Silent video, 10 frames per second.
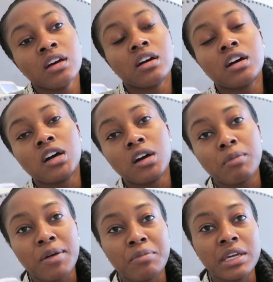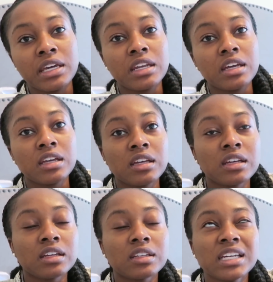Um, I've been
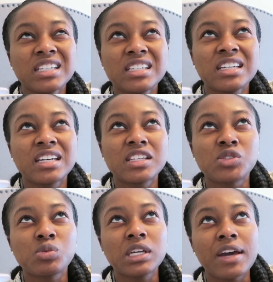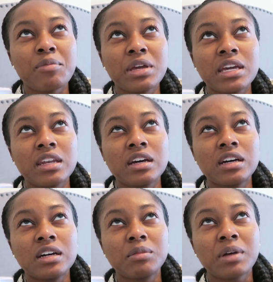lately yeah this week i've been
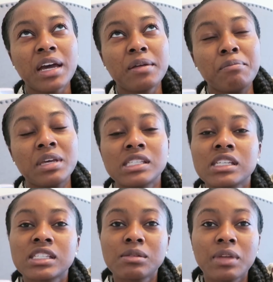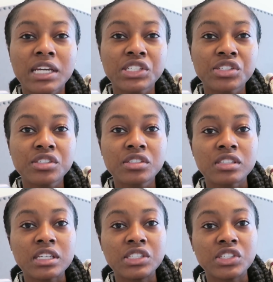um, kind of missing some lectures
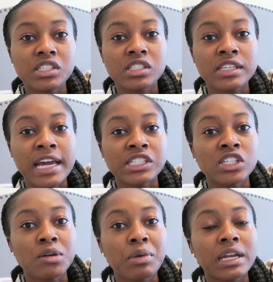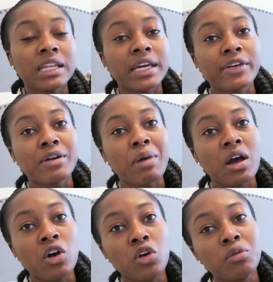and just catching up on it later on my
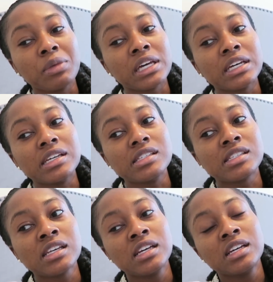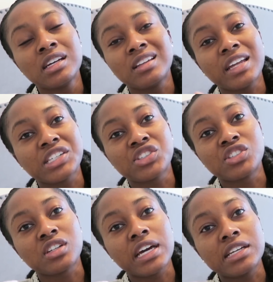own because lectures
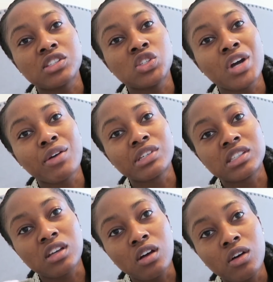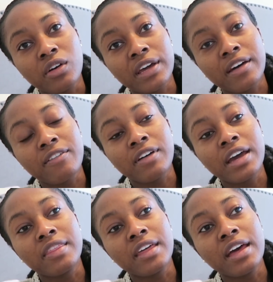are like two hours long and i
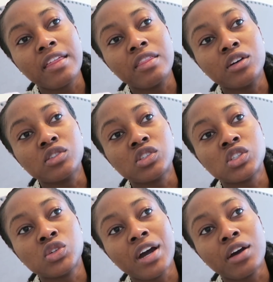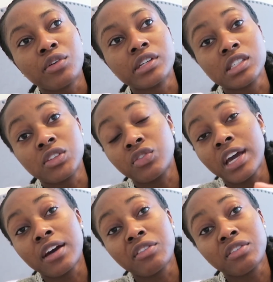find that those two hours and if we
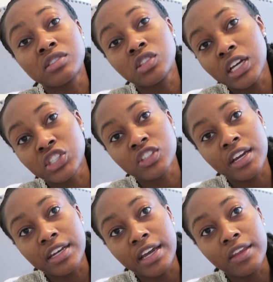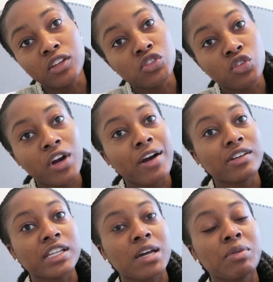have two lectures that day those four
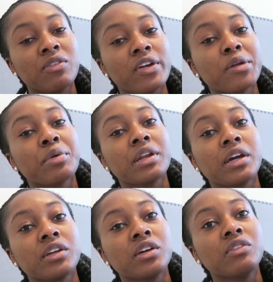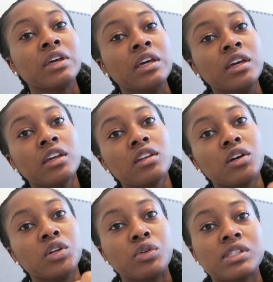hours that can be very productive you
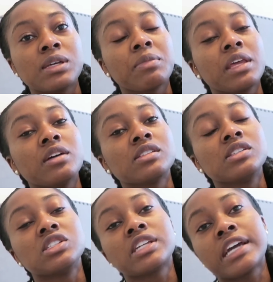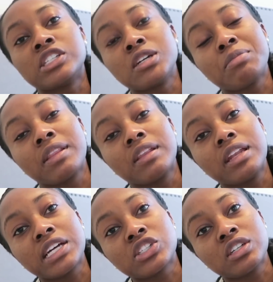know doing something else than just catching up on the
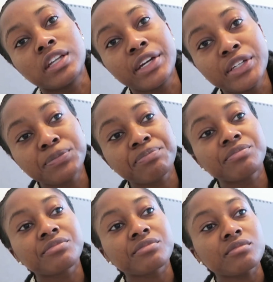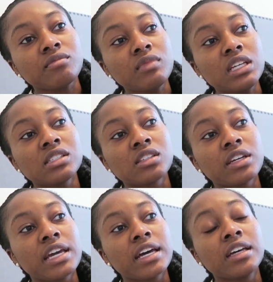lecture later so
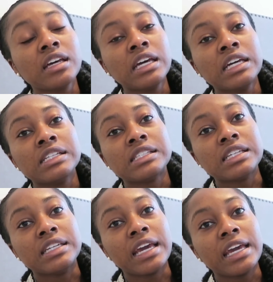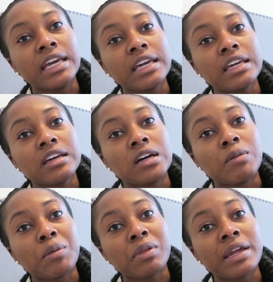yeah today um, i
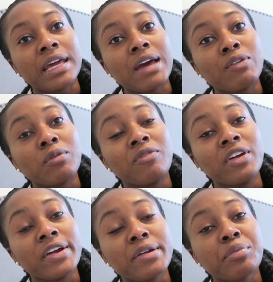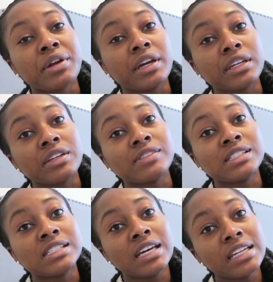plan to have a very productive
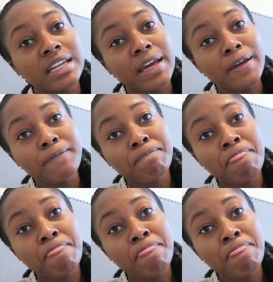study day